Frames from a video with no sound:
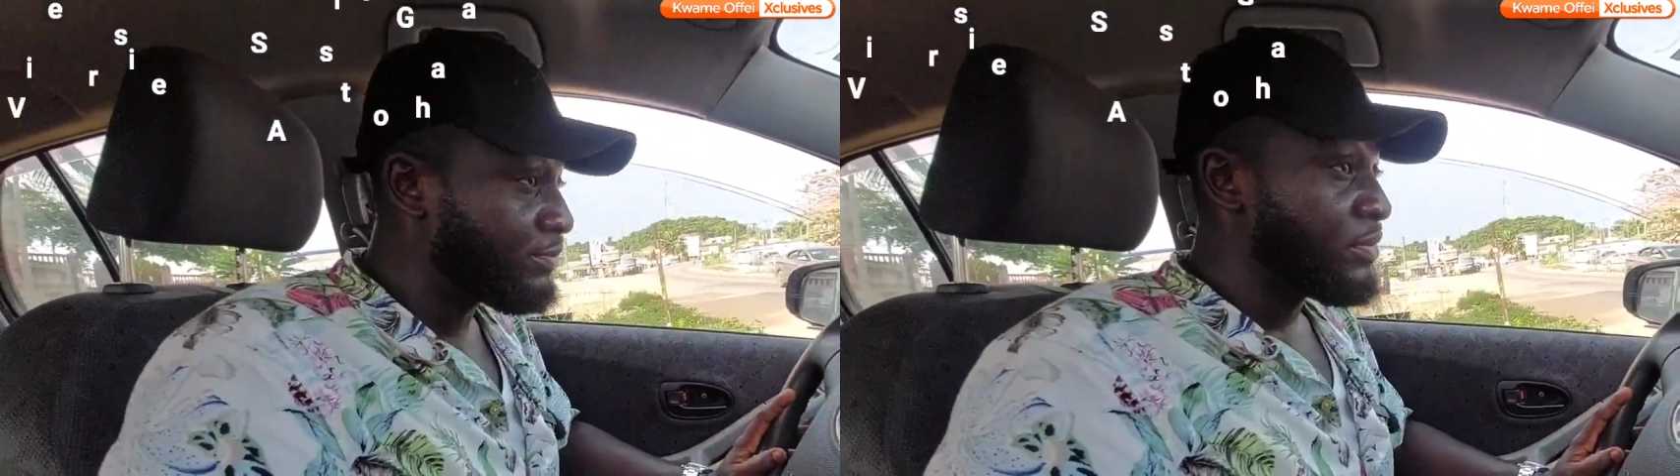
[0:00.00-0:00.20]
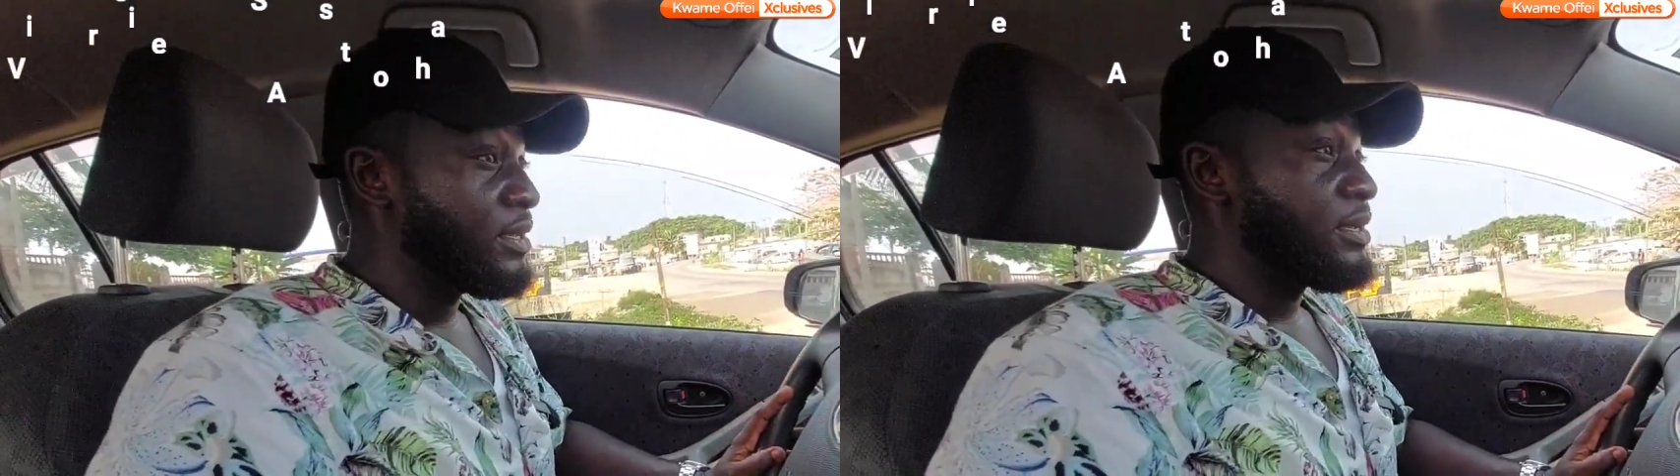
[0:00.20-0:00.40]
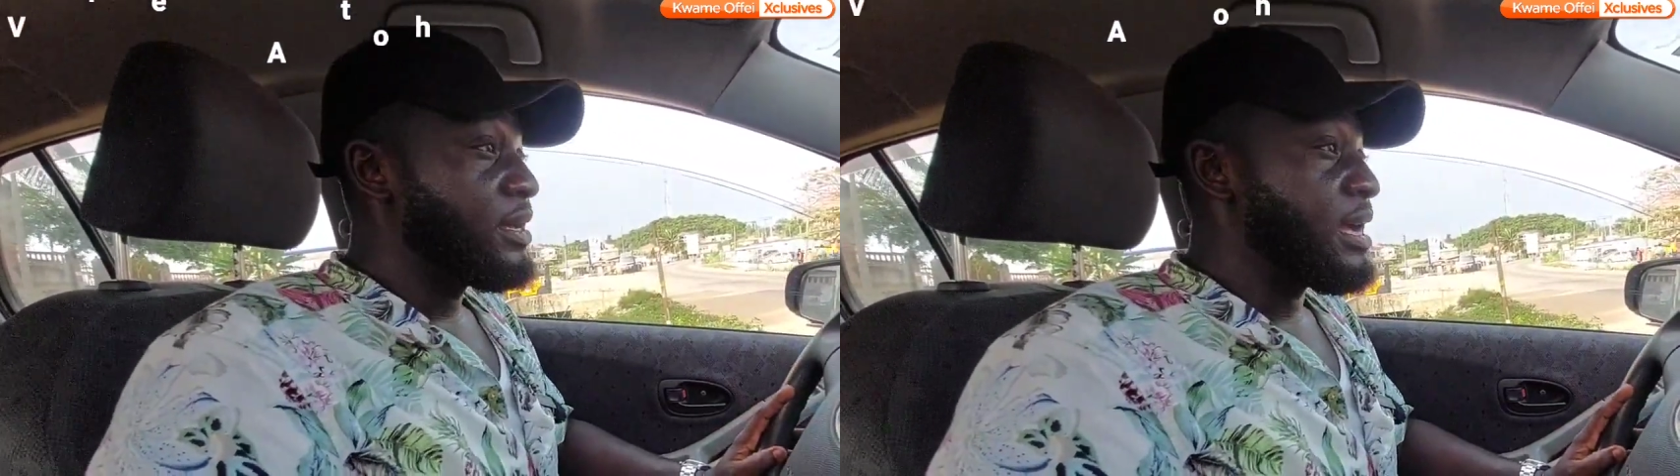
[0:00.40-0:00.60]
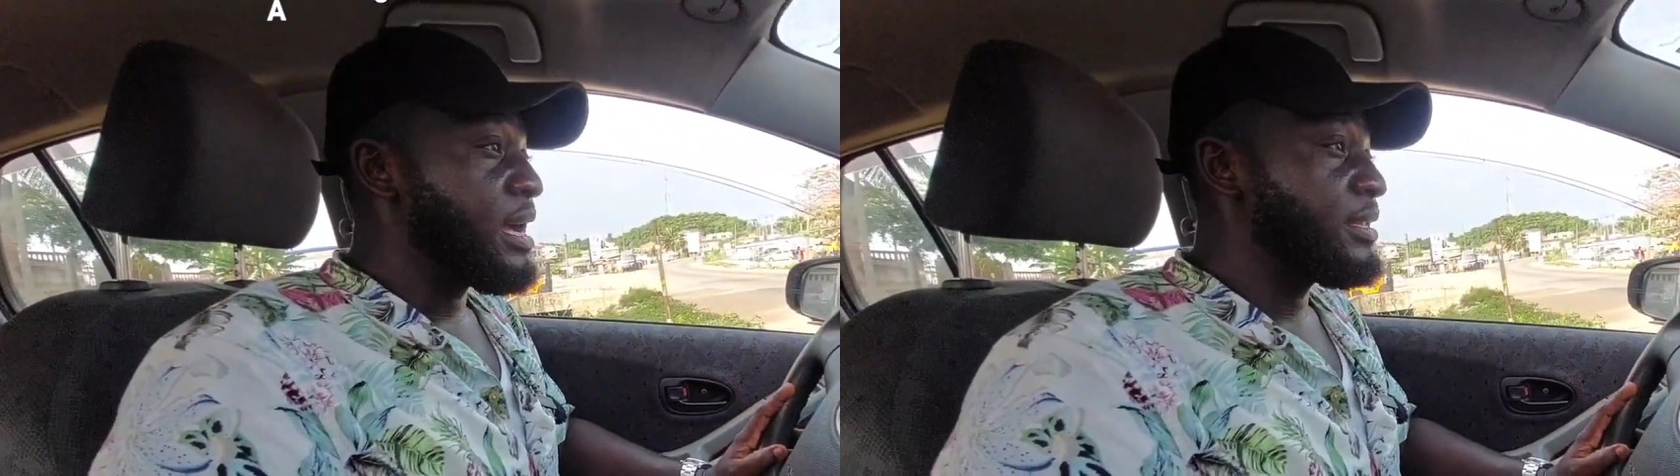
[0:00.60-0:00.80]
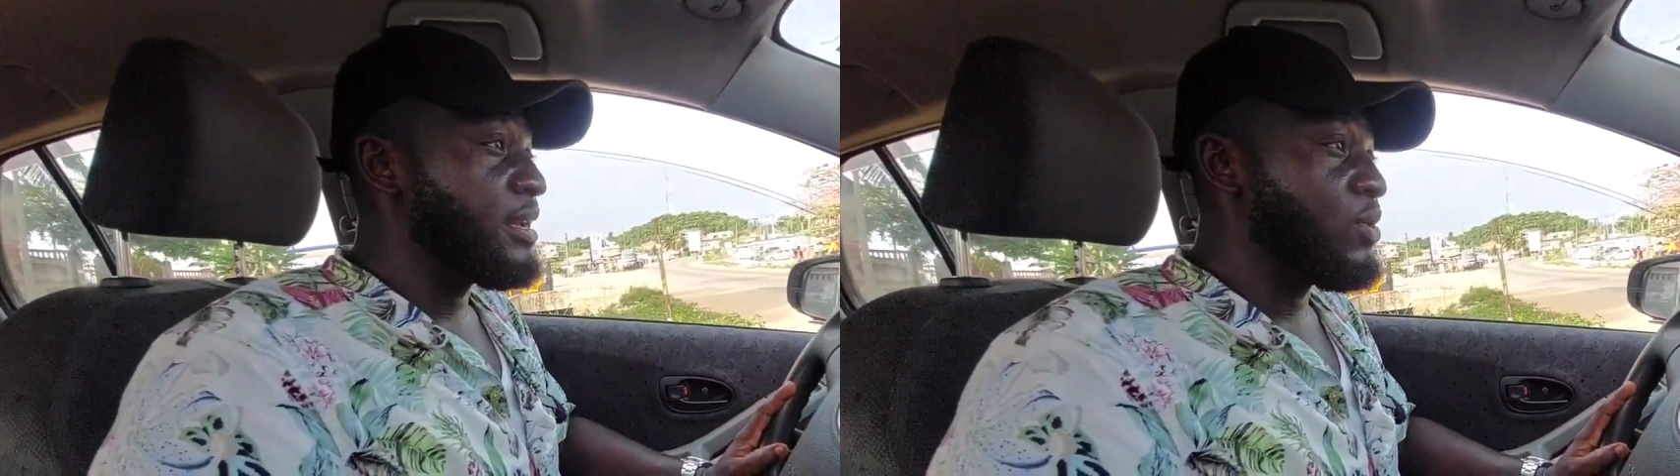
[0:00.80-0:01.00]

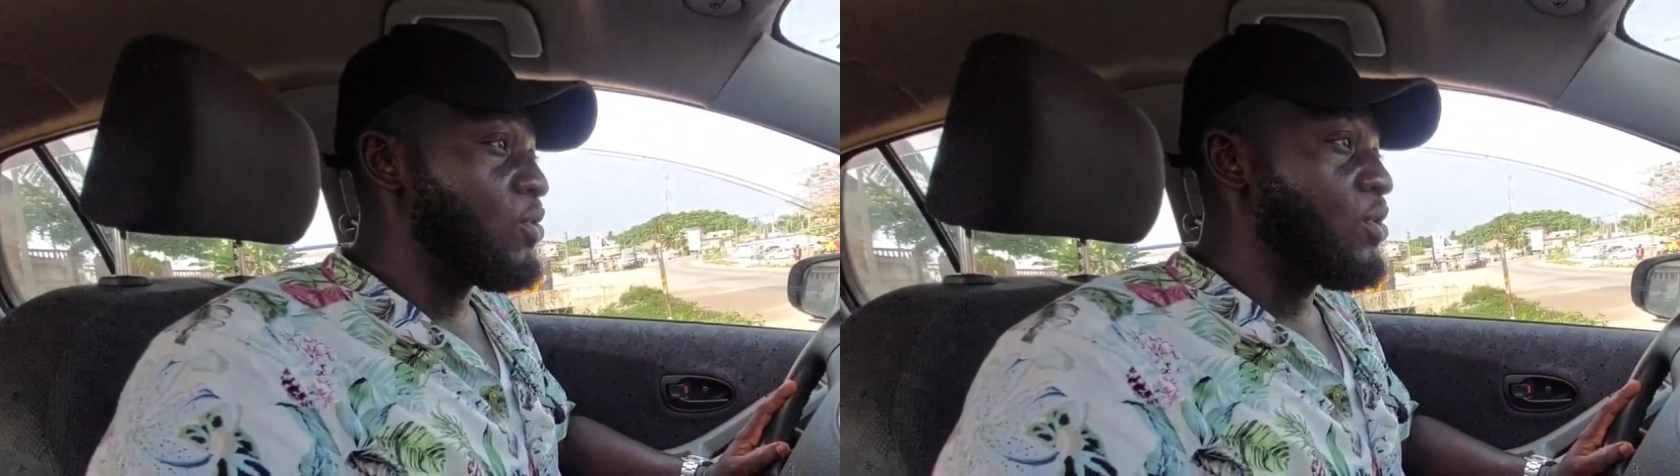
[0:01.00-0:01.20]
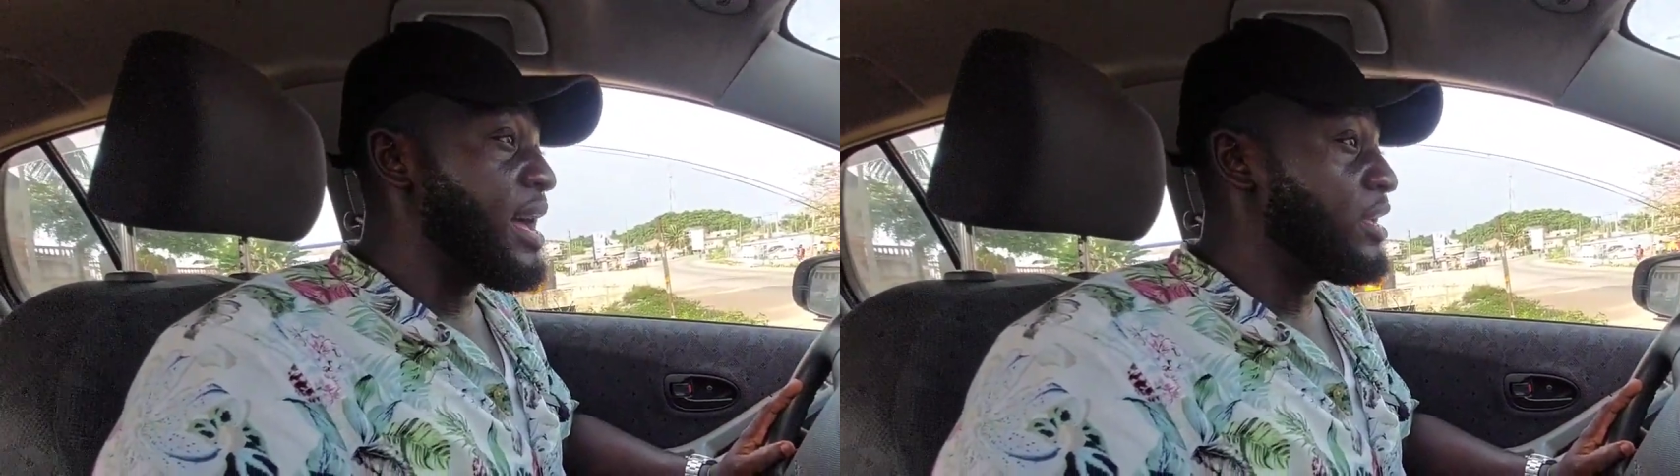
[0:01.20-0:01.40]
the whole